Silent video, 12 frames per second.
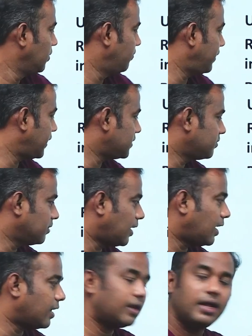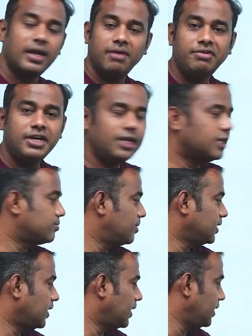whereas every is
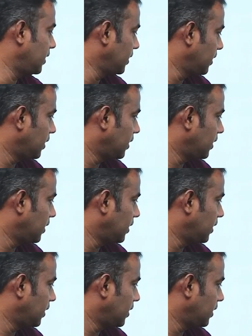basically